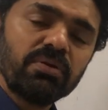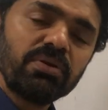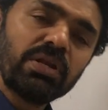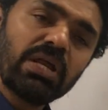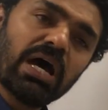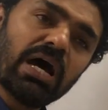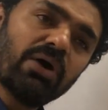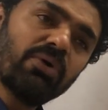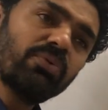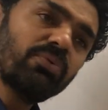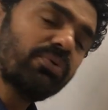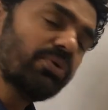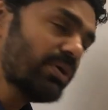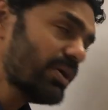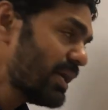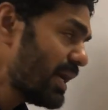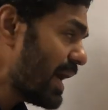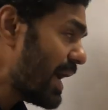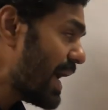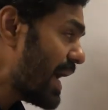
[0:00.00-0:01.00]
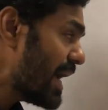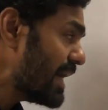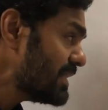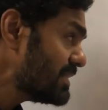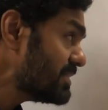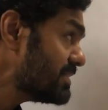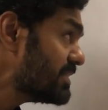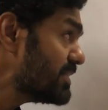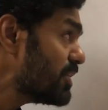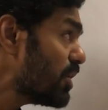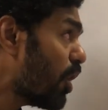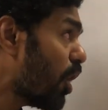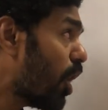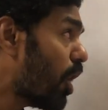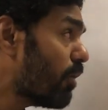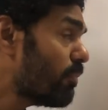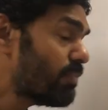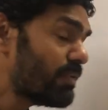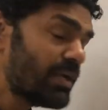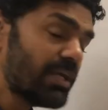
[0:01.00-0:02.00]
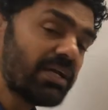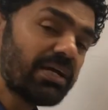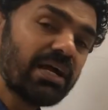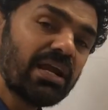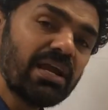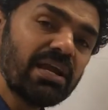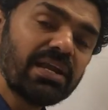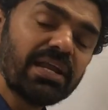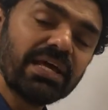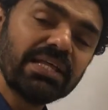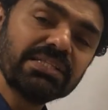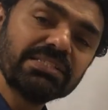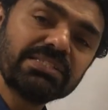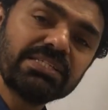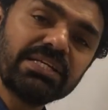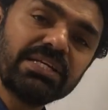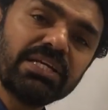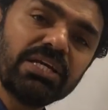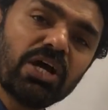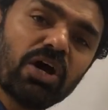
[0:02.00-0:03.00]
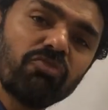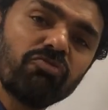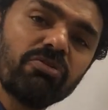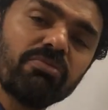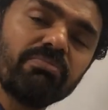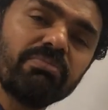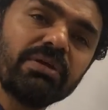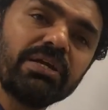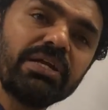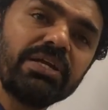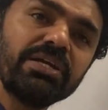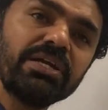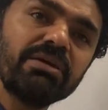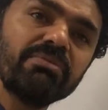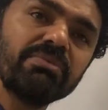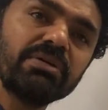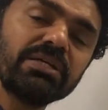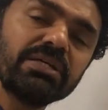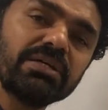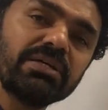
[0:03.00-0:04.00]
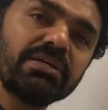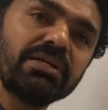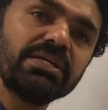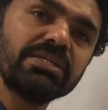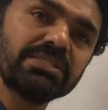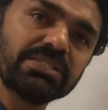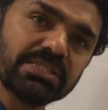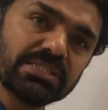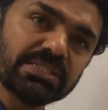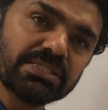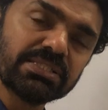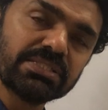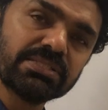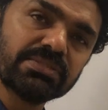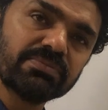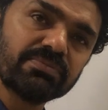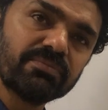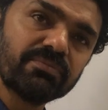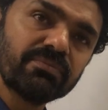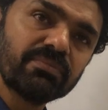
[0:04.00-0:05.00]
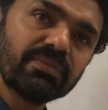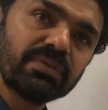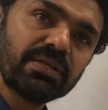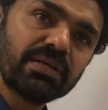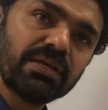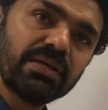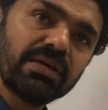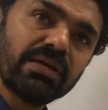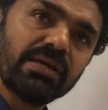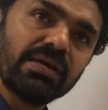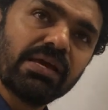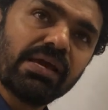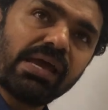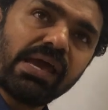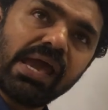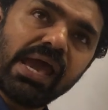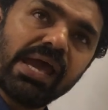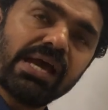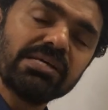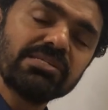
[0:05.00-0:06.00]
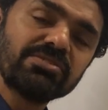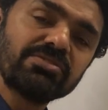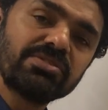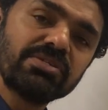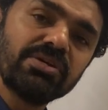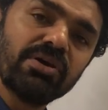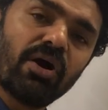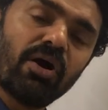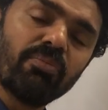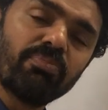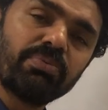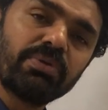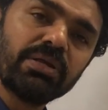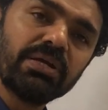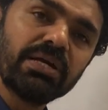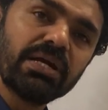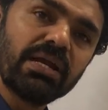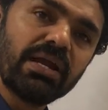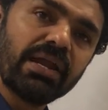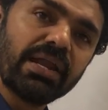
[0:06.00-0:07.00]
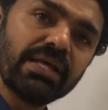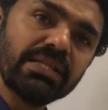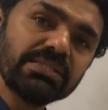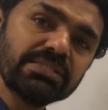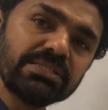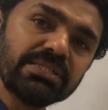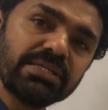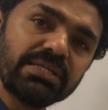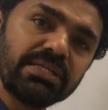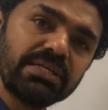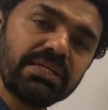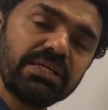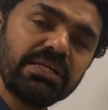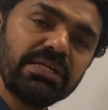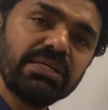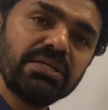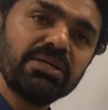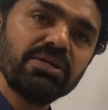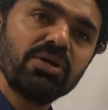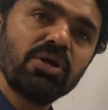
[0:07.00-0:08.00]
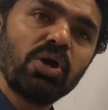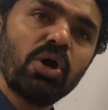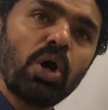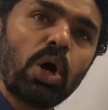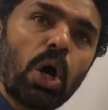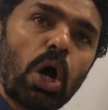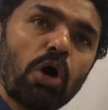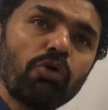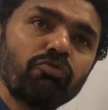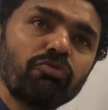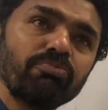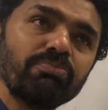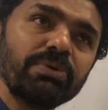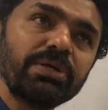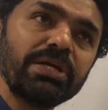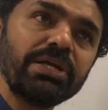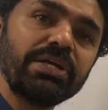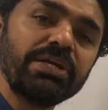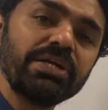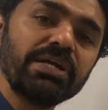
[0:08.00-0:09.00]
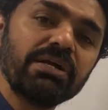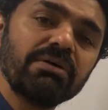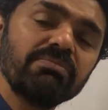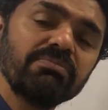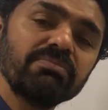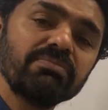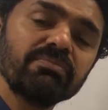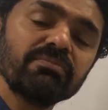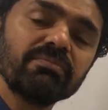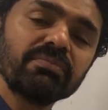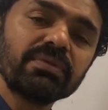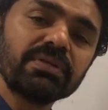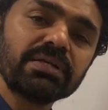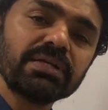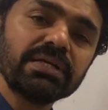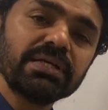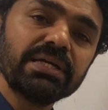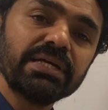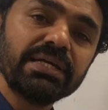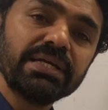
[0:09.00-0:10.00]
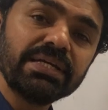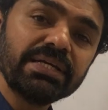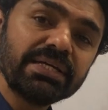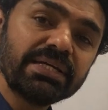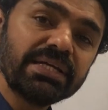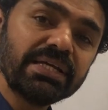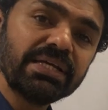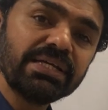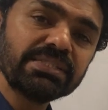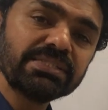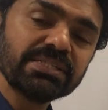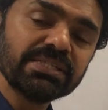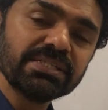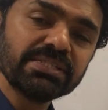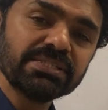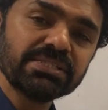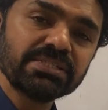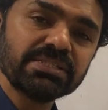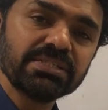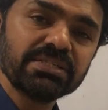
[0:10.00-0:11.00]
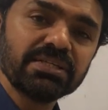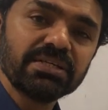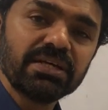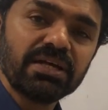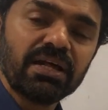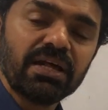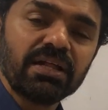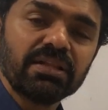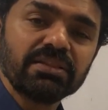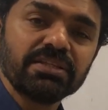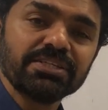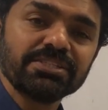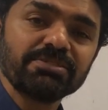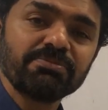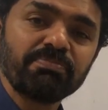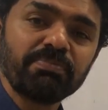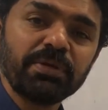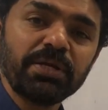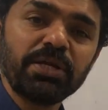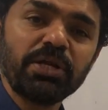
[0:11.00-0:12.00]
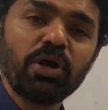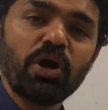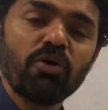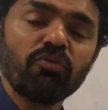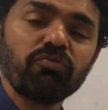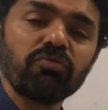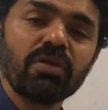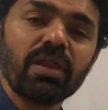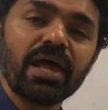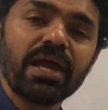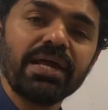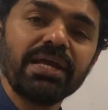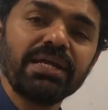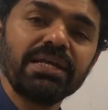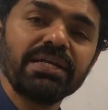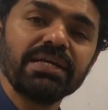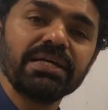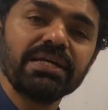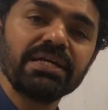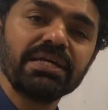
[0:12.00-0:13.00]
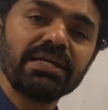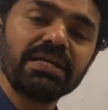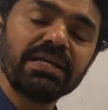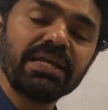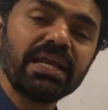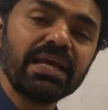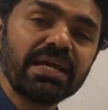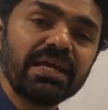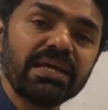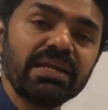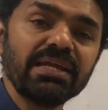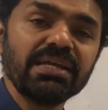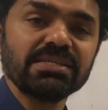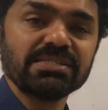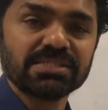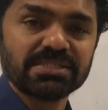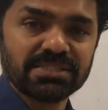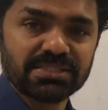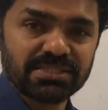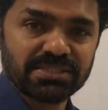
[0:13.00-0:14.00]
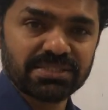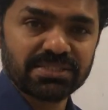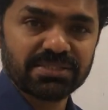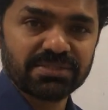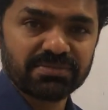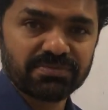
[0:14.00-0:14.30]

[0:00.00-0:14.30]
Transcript: Now, as the optical density of a medium increases, as the optical density of a medium increases, the speed of light decreases.